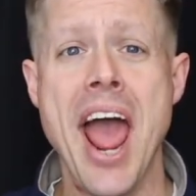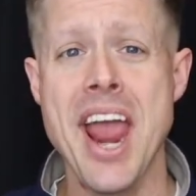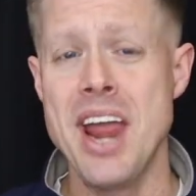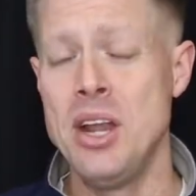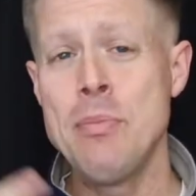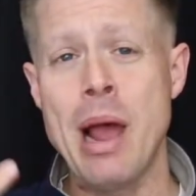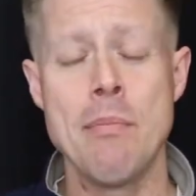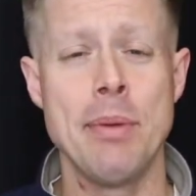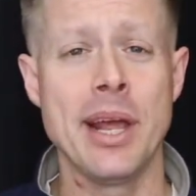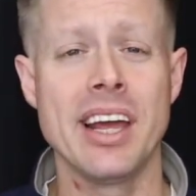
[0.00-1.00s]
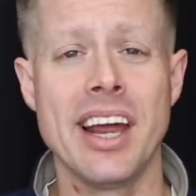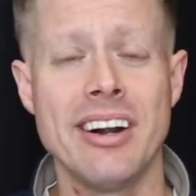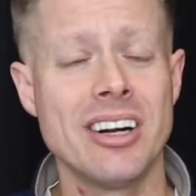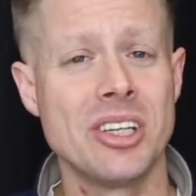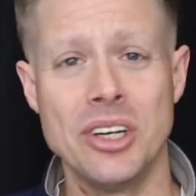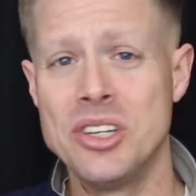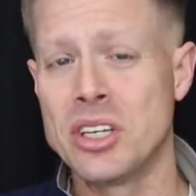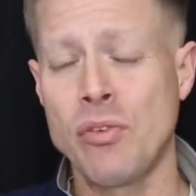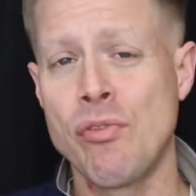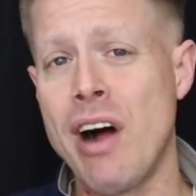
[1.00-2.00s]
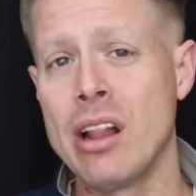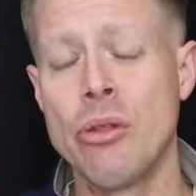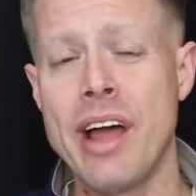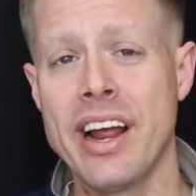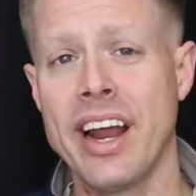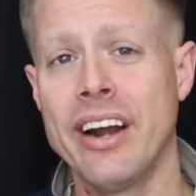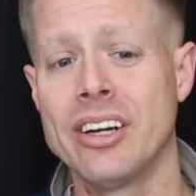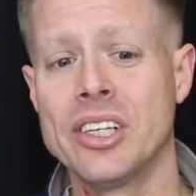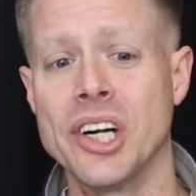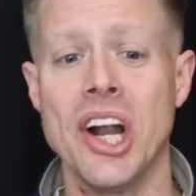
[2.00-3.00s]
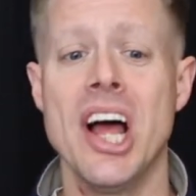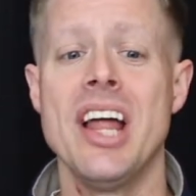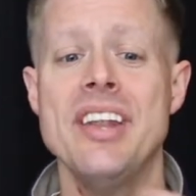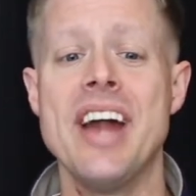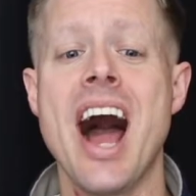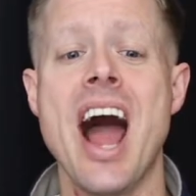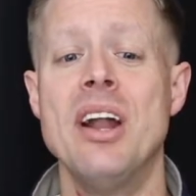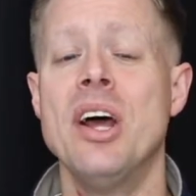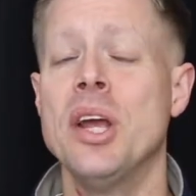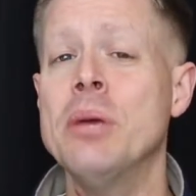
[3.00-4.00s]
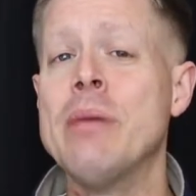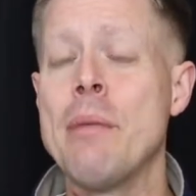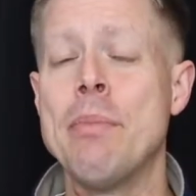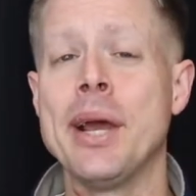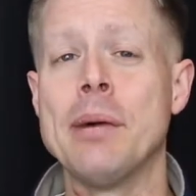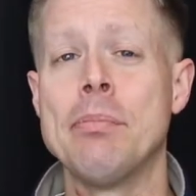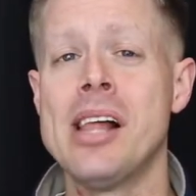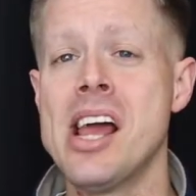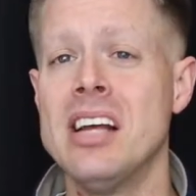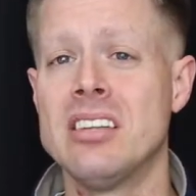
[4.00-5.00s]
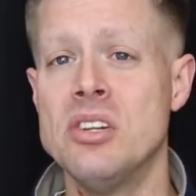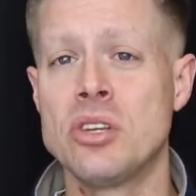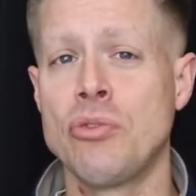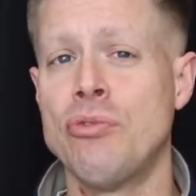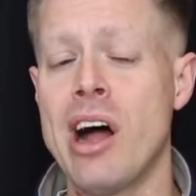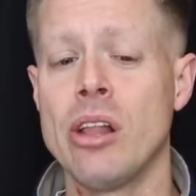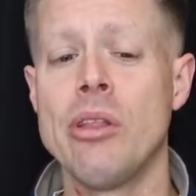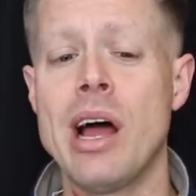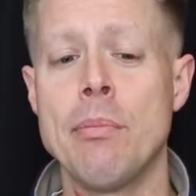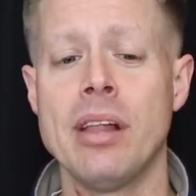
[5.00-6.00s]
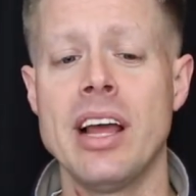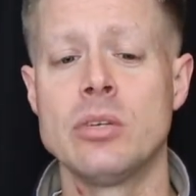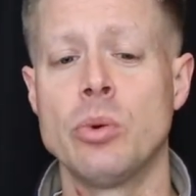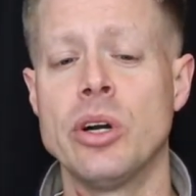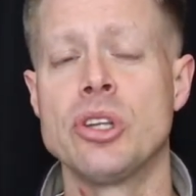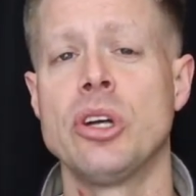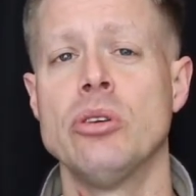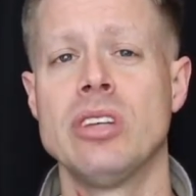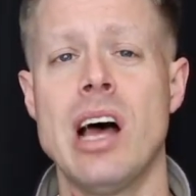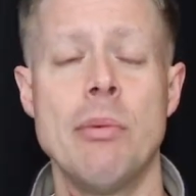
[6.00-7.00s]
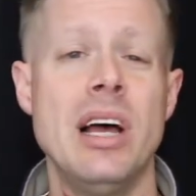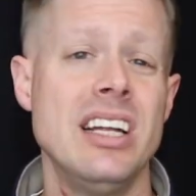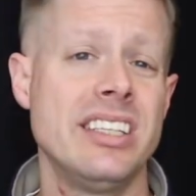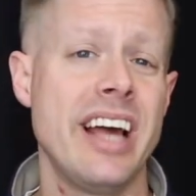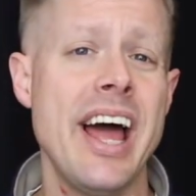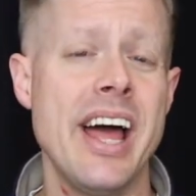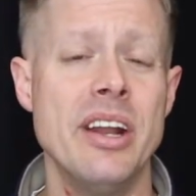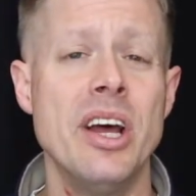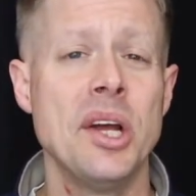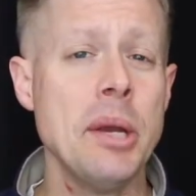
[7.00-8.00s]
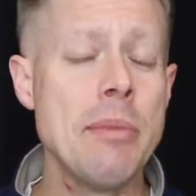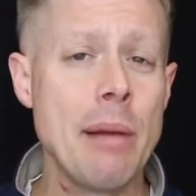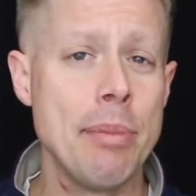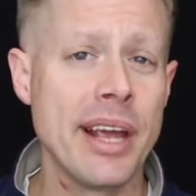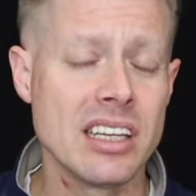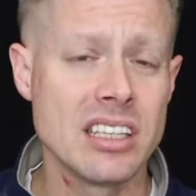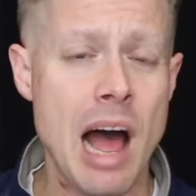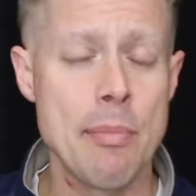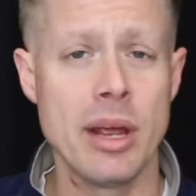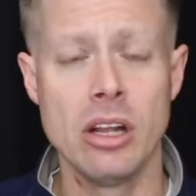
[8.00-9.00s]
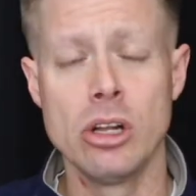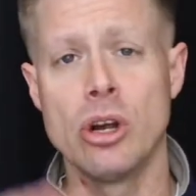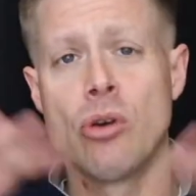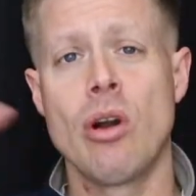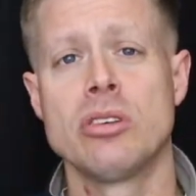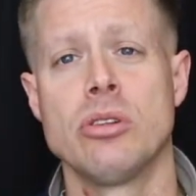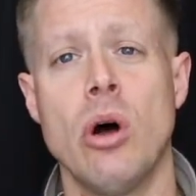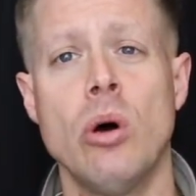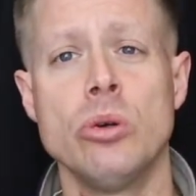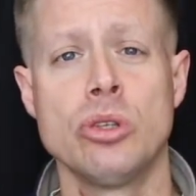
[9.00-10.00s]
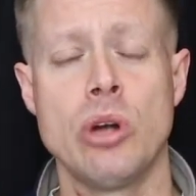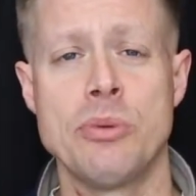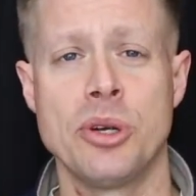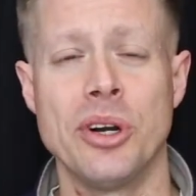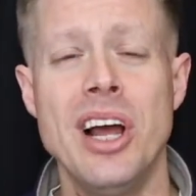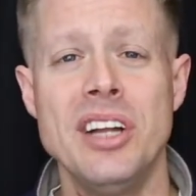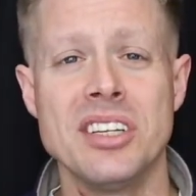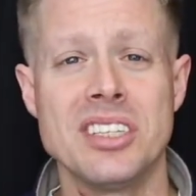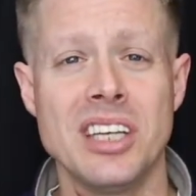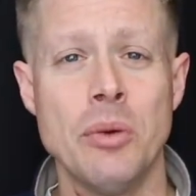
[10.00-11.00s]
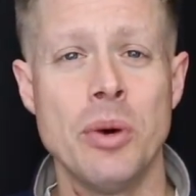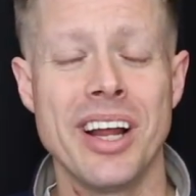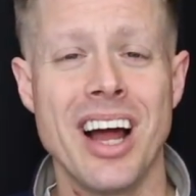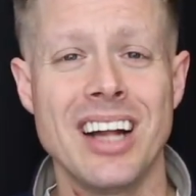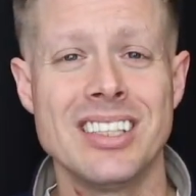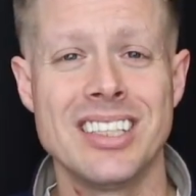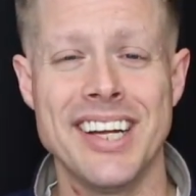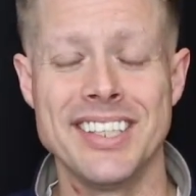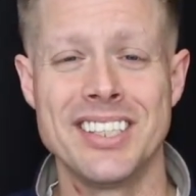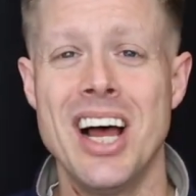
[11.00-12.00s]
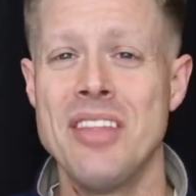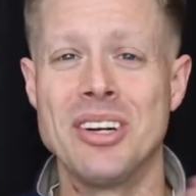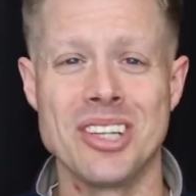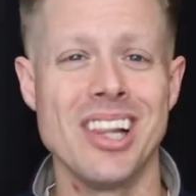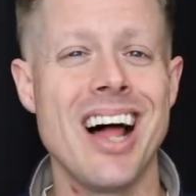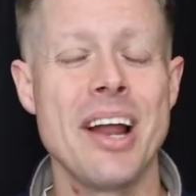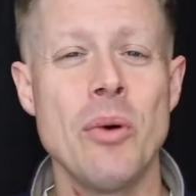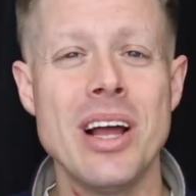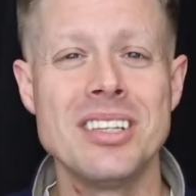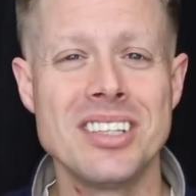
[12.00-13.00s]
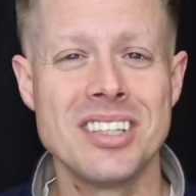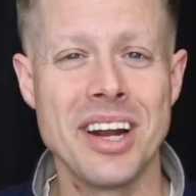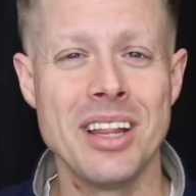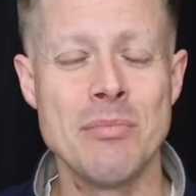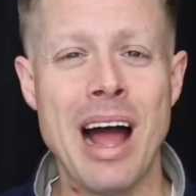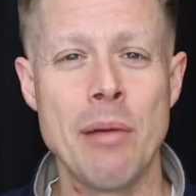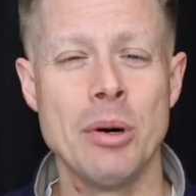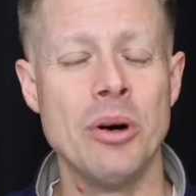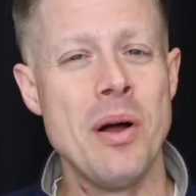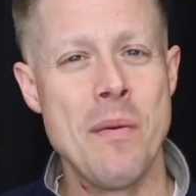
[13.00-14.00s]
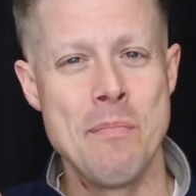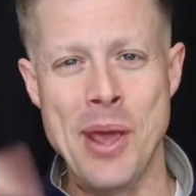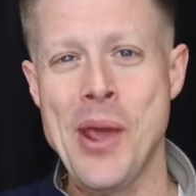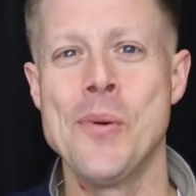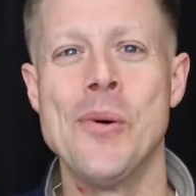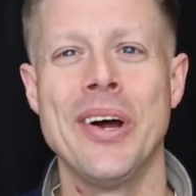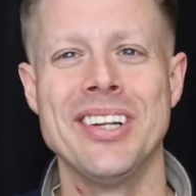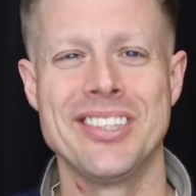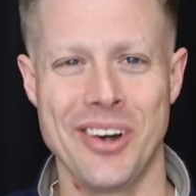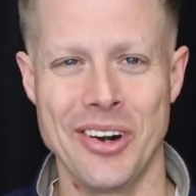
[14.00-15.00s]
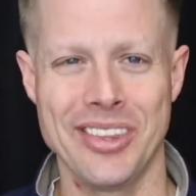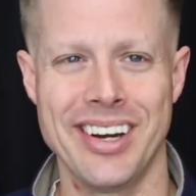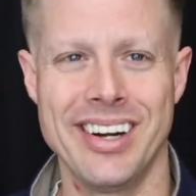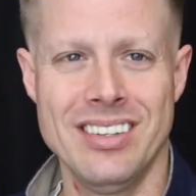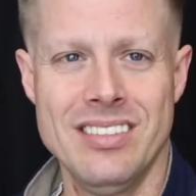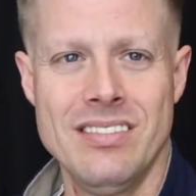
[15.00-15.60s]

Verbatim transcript: Eight, you might pick a character and just follow that character. Nine, you might pick a place and just follow that place where it shows up. ten, you might pick a topic and look across the whole scripture to see what God says. There's a lot of ways to study the Bible. Pick one and start there.